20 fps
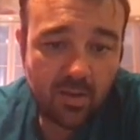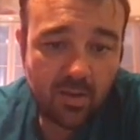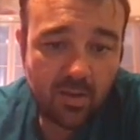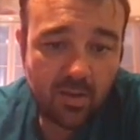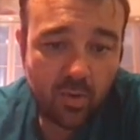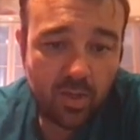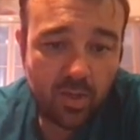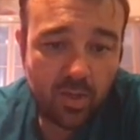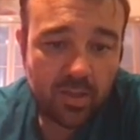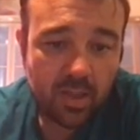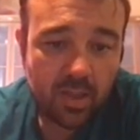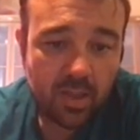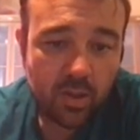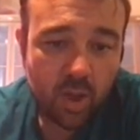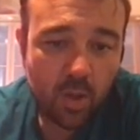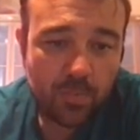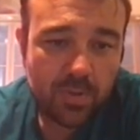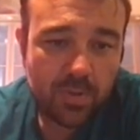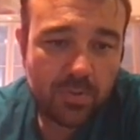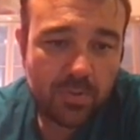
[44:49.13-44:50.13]
with
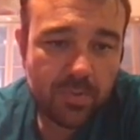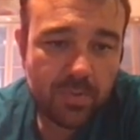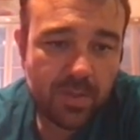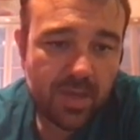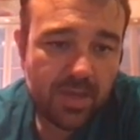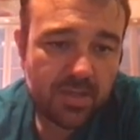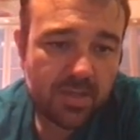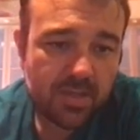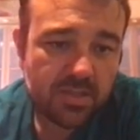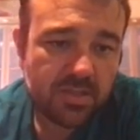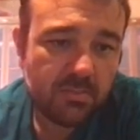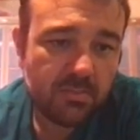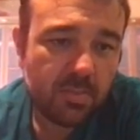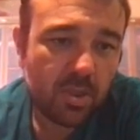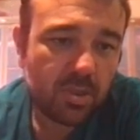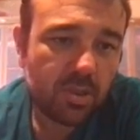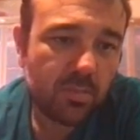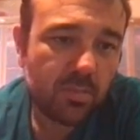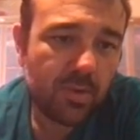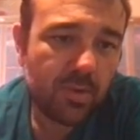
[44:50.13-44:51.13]
no PBHs, the
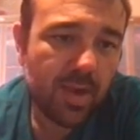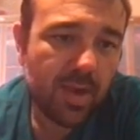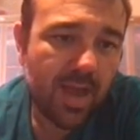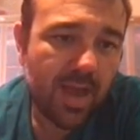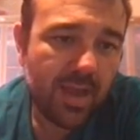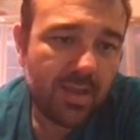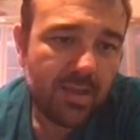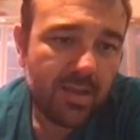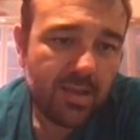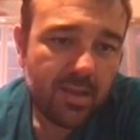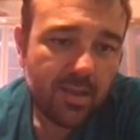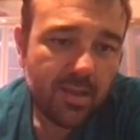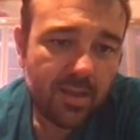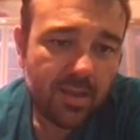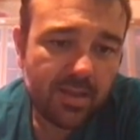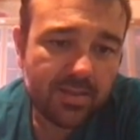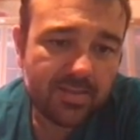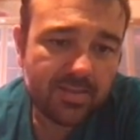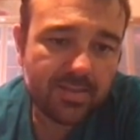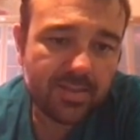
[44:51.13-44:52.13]
bottom line
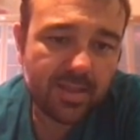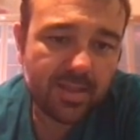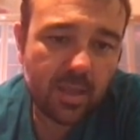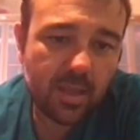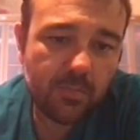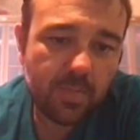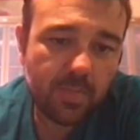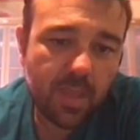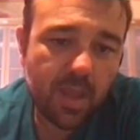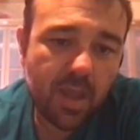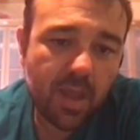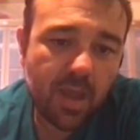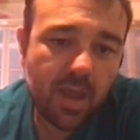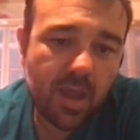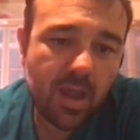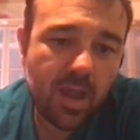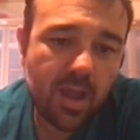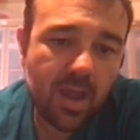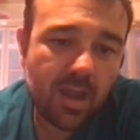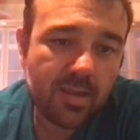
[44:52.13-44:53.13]
is the
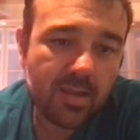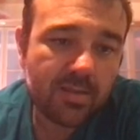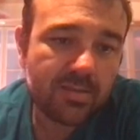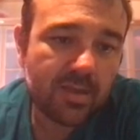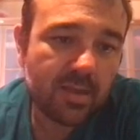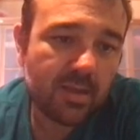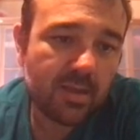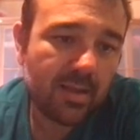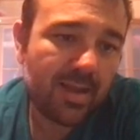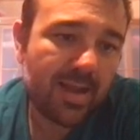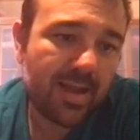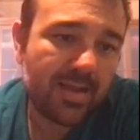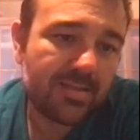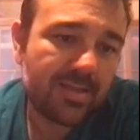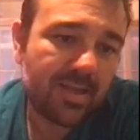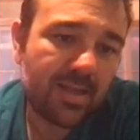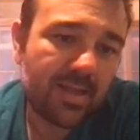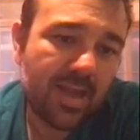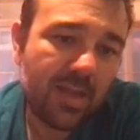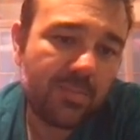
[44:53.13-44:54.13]

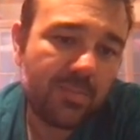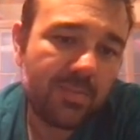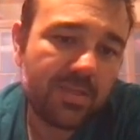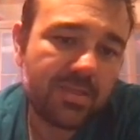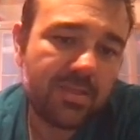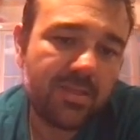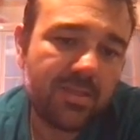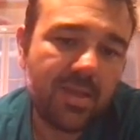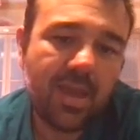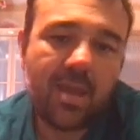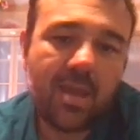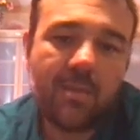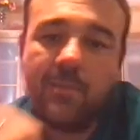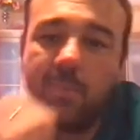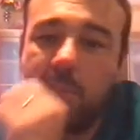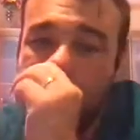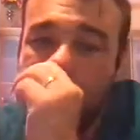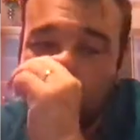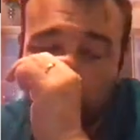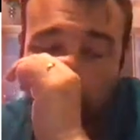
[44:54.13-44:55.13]
classic lambda CDM,